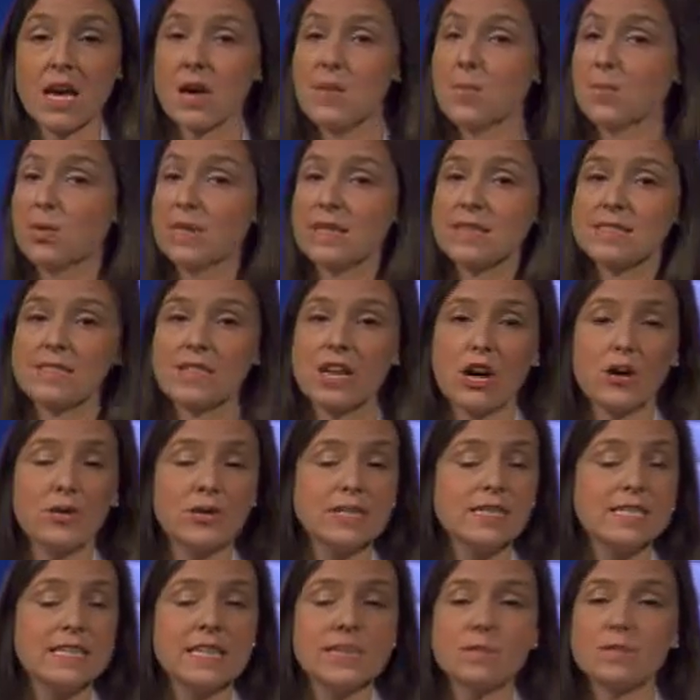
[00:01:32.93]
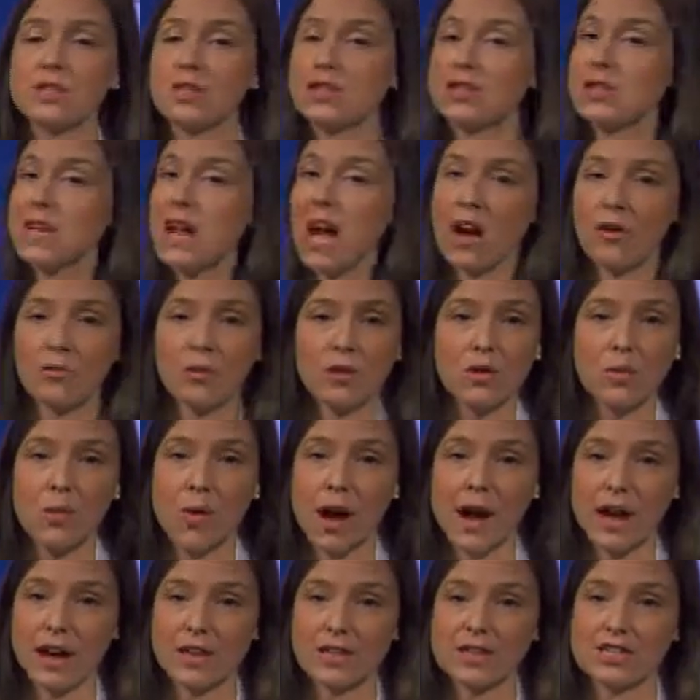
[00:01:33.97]
Please note, teams are not
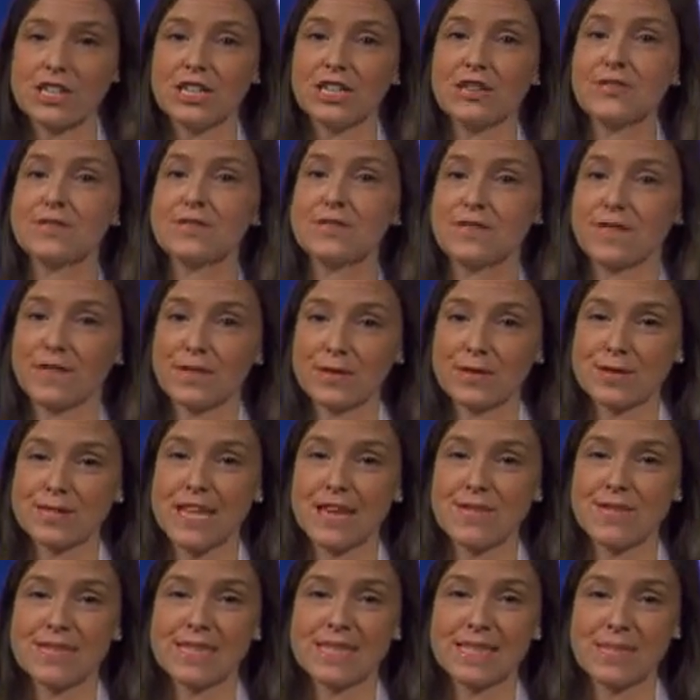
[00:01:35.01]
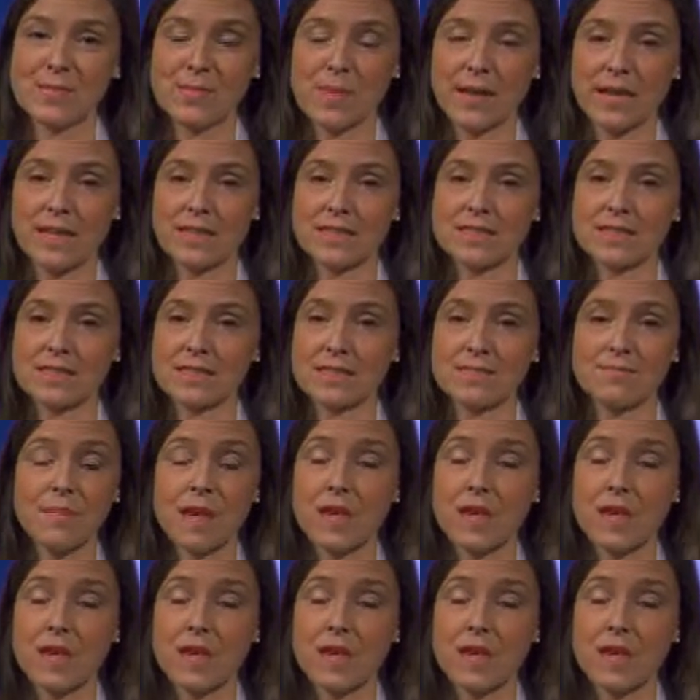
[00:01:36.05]
required to use the full 17 minutes,